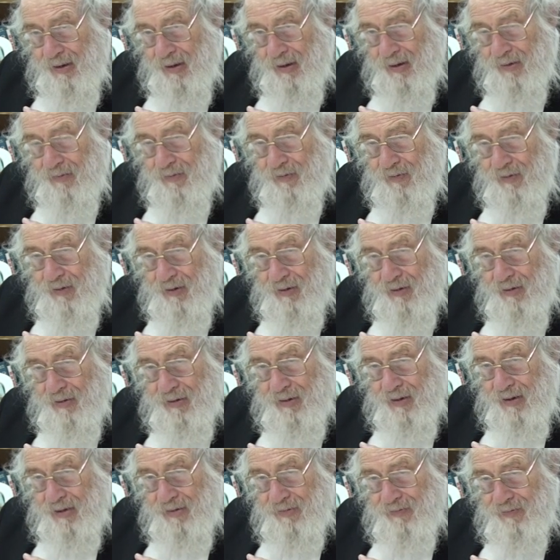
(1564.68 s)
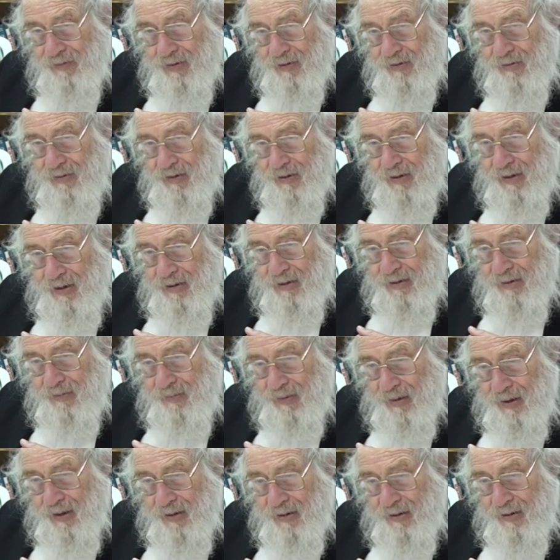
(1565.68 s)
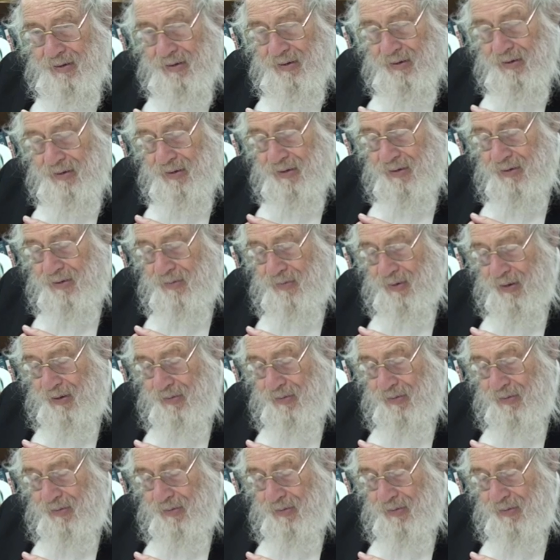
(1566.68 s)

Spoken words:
If you transfer to another part, this by